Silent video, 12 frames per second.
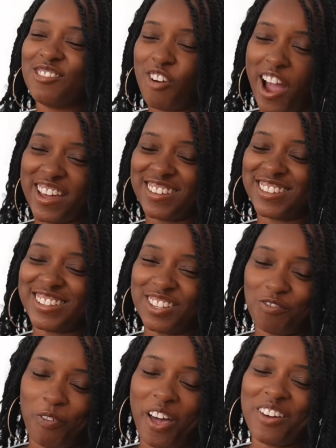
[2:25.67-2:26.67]
Right.
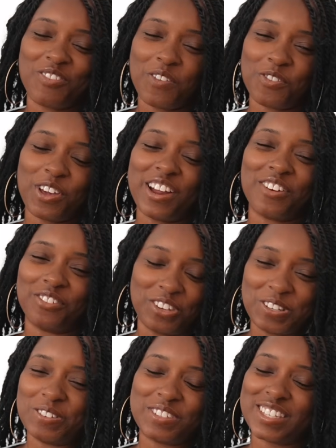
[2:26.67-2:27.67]
The people here don't
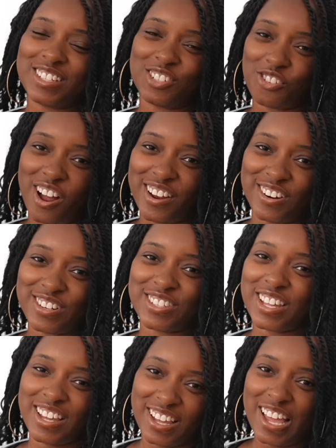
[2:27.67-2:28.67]
use dryers.
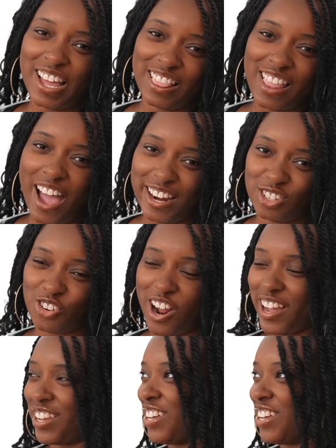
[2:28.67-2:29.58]
They line dry.